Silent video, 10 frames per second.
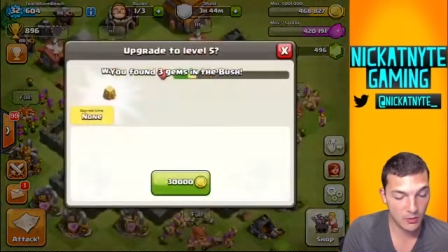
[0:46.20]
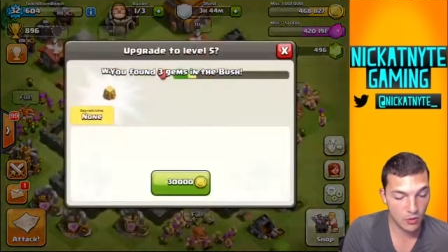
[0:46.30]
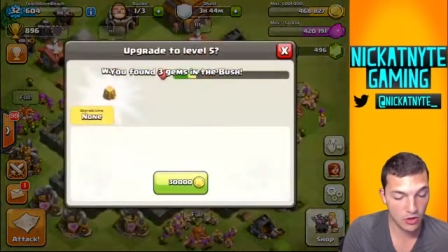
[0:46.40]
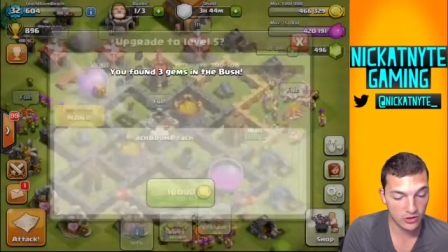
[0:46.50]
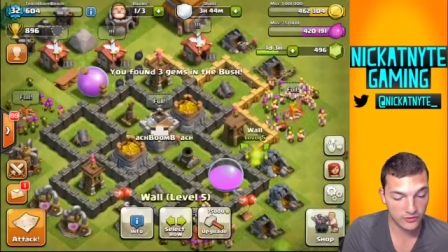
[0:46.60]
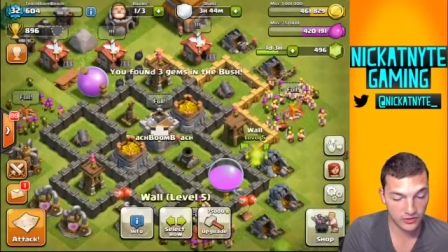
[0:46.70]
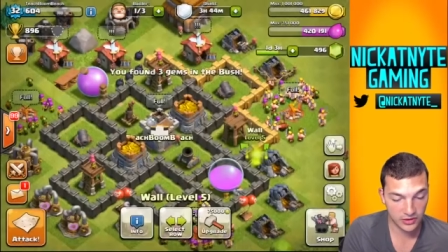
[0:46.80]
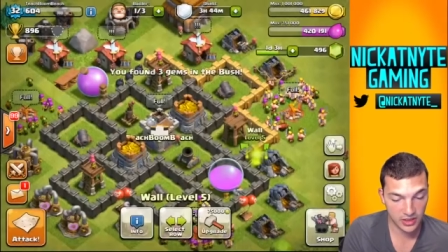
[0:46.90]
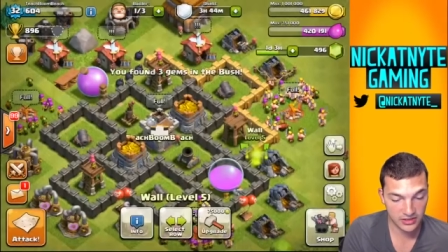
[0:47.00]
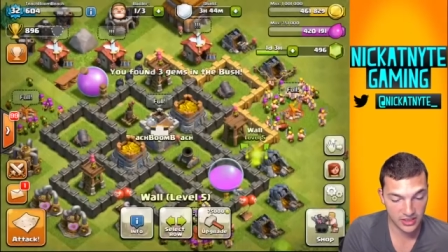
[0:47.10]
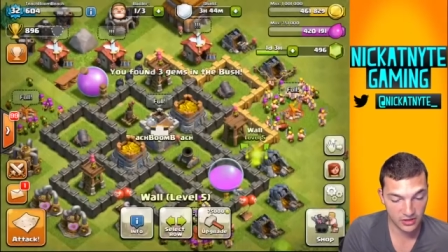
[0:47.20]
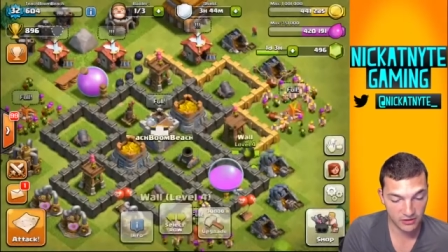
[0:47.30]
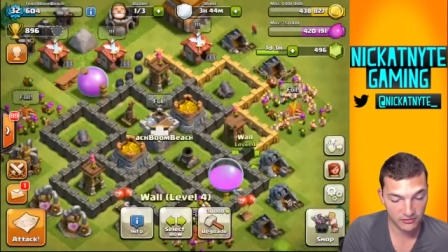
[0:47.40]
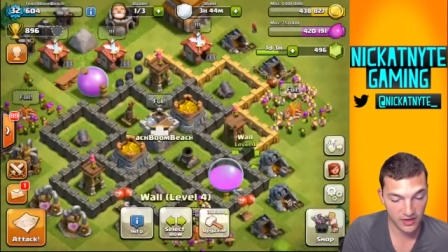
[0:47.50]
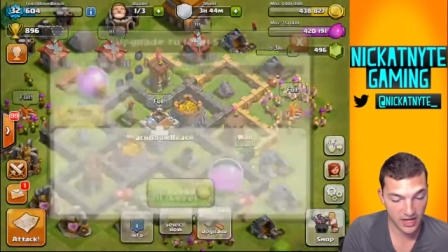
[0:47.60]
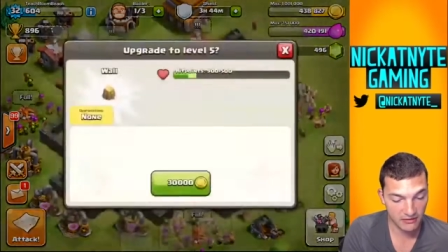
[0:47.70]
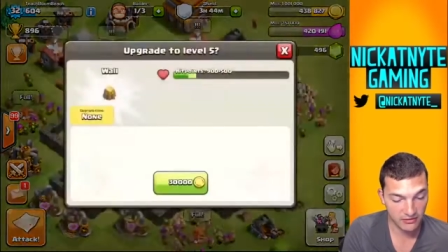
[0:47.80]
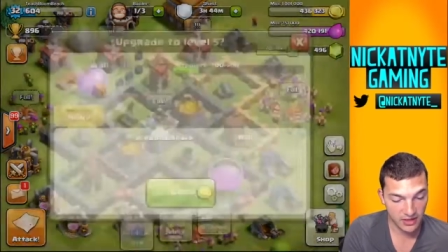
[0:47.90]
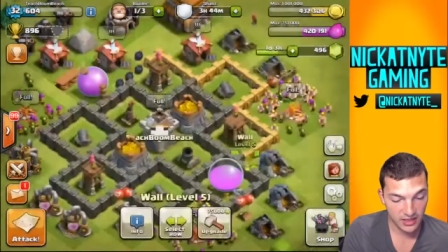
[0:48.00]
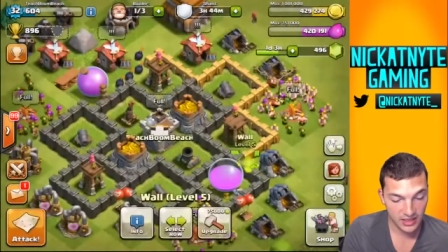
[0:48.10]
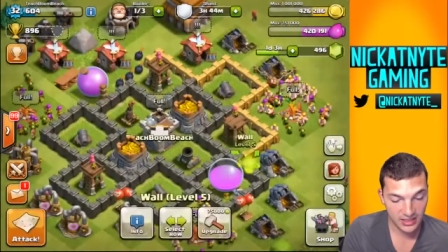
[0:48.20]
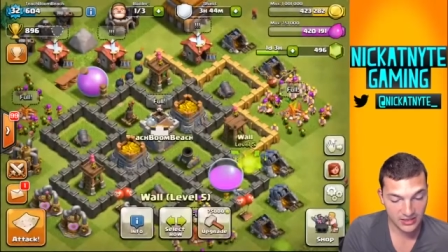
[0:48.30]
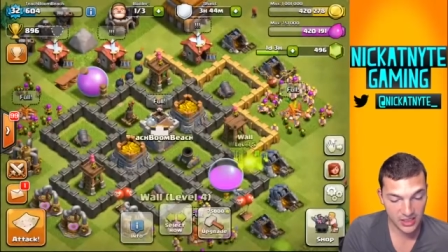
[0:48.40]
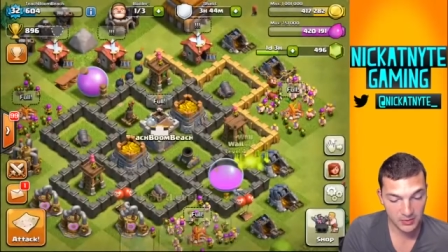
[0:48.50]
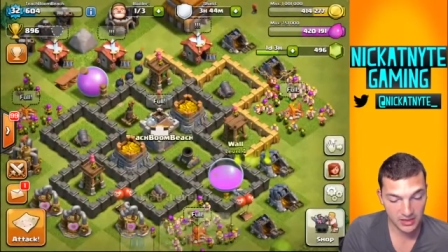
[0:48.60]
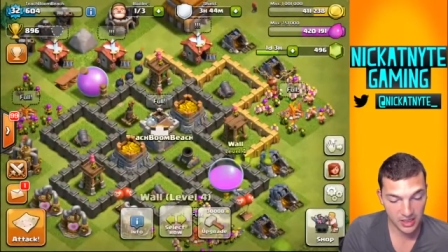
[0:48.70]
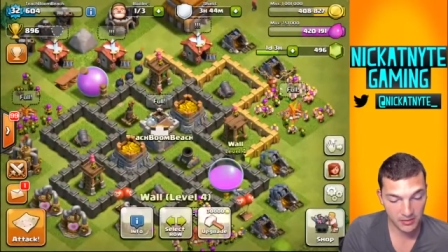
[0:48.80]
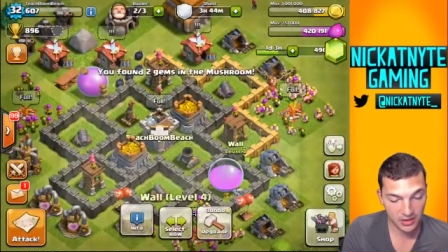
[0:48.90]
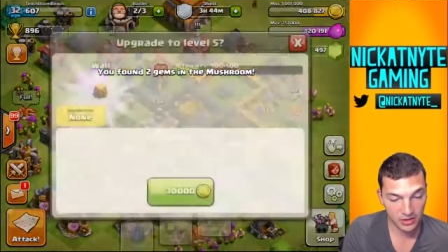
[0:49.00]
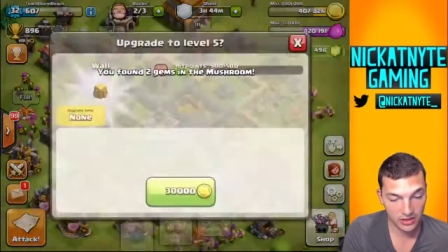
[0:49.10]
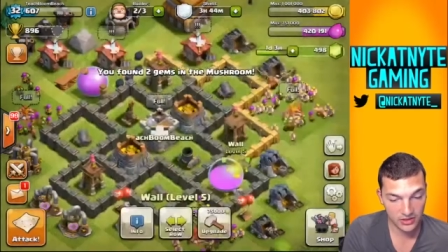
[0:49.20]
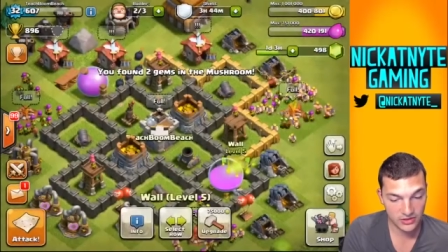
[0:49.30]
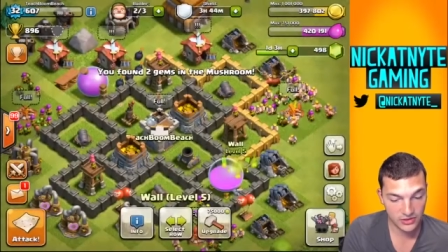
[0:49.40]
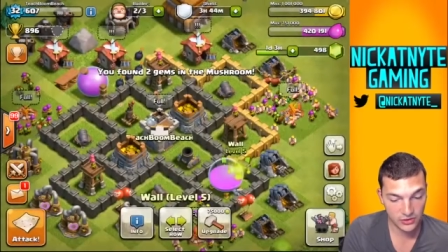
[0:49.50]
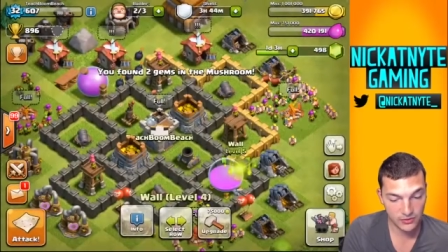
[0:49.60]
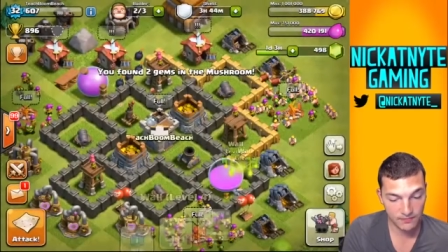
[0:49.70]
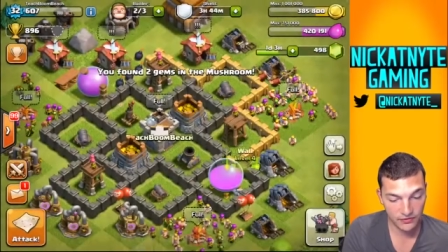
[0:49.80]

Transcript: walls for Town Hall 5. It's going to be coming along here soon.